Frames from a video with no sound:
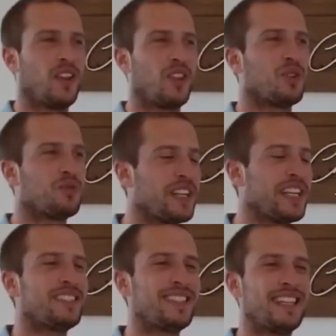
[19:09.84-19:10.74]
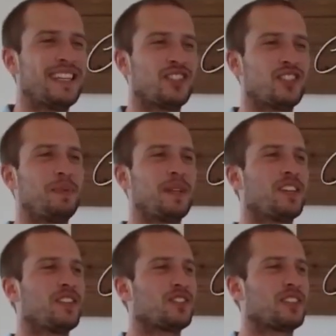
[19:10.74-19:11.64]
The reason is
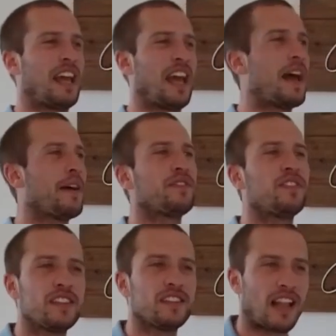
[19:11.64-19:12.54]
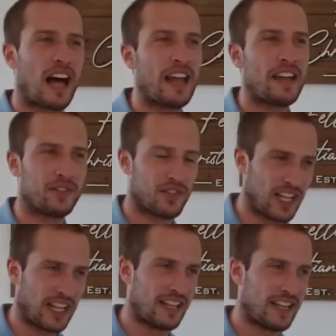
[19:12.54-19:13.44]
because every lie of
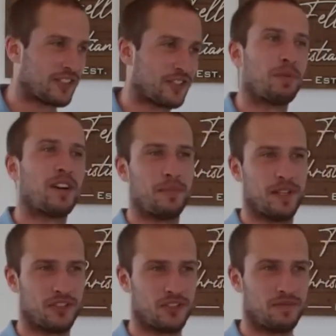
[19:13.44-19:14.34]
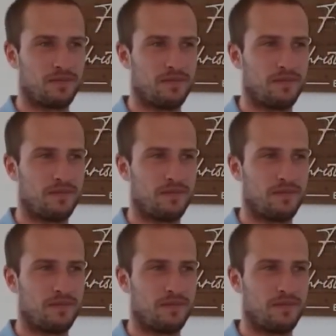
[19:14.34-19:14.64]
Satan has a purpose.